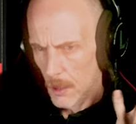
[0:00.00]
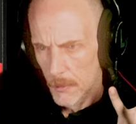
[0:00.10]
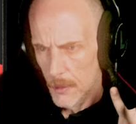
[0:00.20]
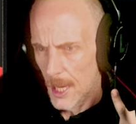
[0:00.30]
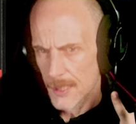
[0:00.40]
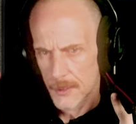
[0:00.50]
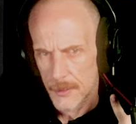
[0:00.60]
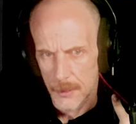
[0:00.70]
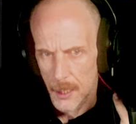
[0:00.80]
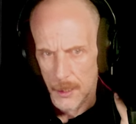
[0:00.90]
the
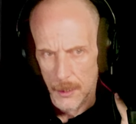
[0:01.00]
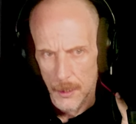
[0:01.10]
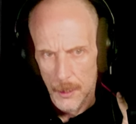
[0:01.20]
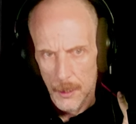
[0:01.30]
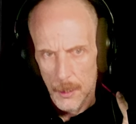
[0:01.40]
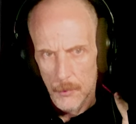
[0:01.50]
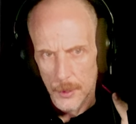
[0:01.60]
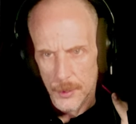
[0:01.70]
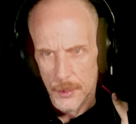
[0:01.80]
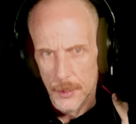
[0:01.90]
last day
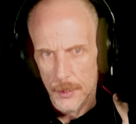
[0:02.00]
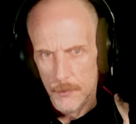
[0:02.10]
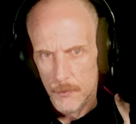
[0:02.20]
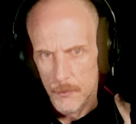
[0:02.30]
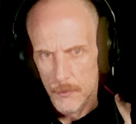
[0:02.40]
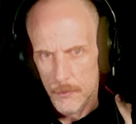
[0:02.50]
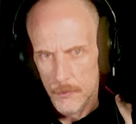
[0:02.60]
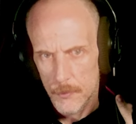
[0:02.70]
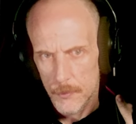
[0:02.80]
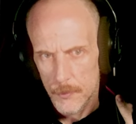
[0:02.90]
was the
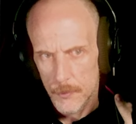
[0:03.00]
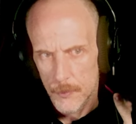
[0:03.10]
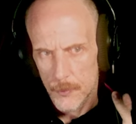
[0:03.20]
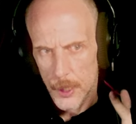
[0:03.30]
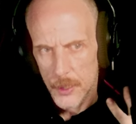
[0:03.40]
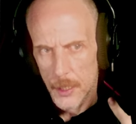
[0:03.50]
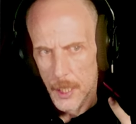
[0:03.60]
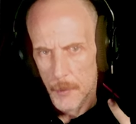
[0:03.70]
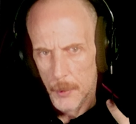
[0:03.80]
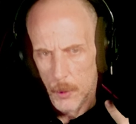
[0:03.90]
first
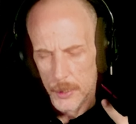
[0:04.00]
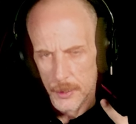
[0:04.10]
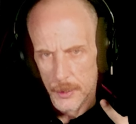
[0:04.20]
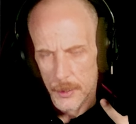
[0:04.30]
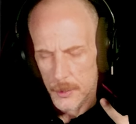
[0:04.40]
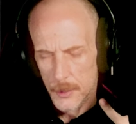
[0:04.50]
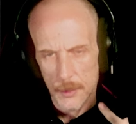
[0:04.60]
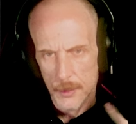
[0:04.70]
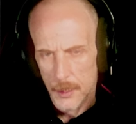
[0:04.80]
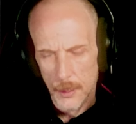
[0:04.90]
time I wasn't just
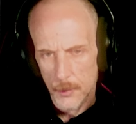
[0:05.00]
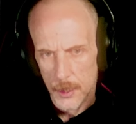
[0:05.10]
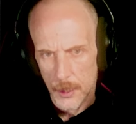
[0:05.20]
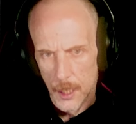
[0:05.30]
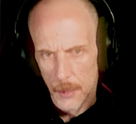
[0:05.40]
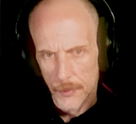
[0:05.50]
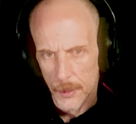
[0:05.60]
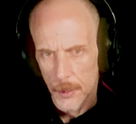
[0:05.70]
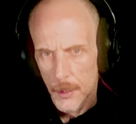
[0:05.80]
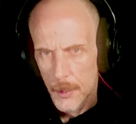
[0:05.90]
continuously
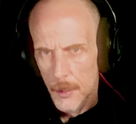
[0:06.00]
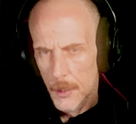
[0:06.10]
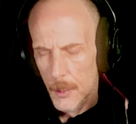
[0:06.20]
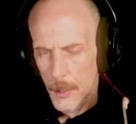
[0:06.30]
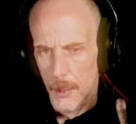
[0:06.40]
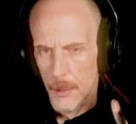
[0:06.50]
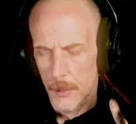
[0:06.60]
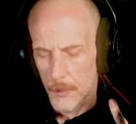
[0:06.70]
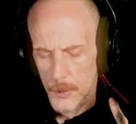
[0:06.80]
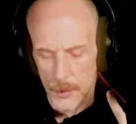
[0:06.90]
coughing.
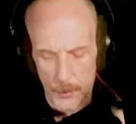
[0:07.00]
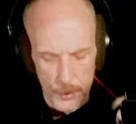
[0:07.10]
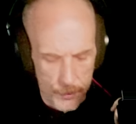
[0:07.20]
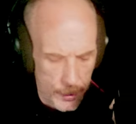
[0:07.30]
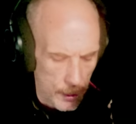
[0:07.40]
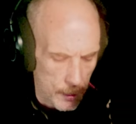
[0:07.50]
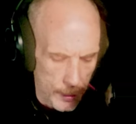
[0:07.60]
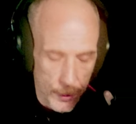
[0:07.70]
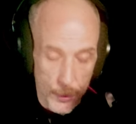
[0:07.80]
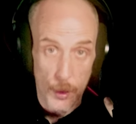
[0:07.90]
It was ridiculous.
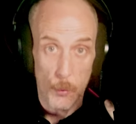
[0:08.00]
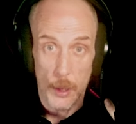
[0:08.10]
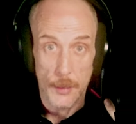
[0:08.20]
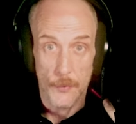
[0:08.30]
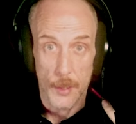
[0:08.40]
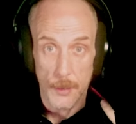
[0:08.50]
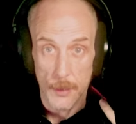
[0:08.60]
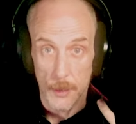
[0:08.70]
Like 3 weeks of this.